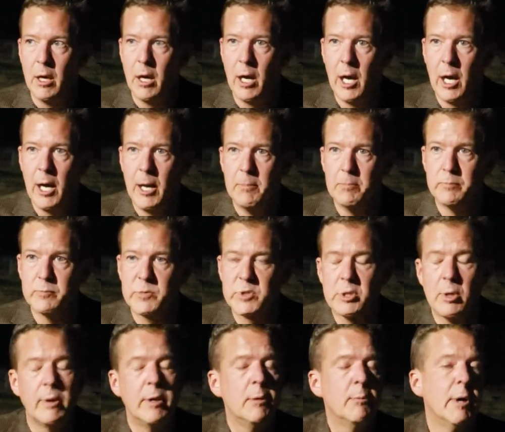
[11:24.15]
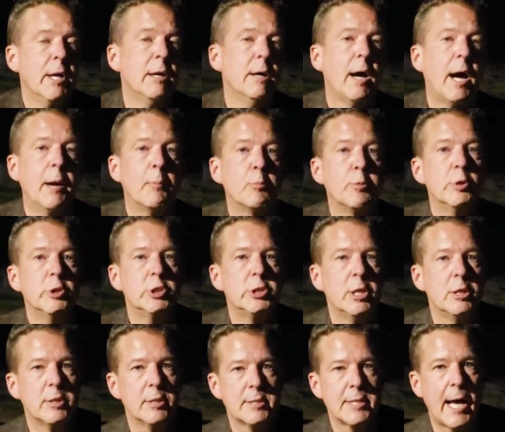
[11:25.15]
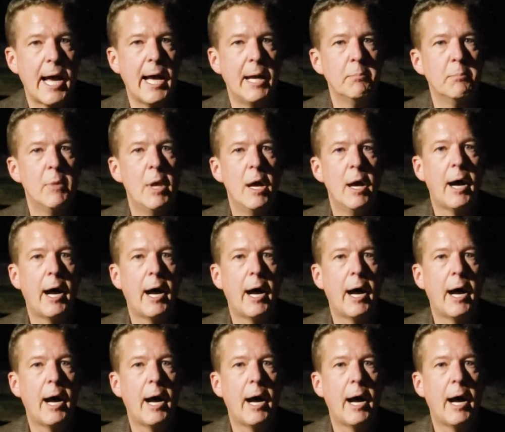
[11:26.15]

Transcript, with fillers: Um, so anyway, I appreciate the time.